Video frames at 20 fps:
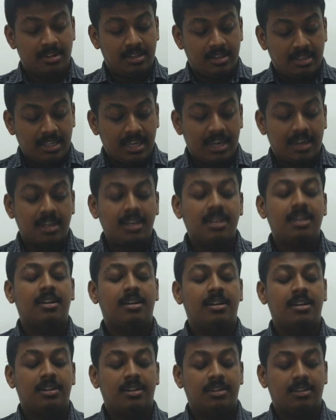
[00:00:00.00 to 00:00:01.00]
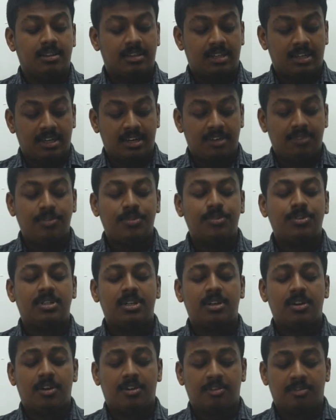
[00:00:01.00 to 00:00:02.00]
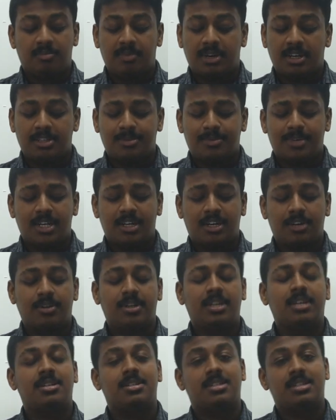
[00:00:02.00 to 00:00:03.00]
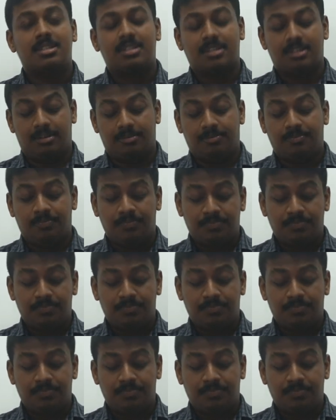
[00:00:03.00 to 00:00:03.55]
Yet, the evolution of management accounting system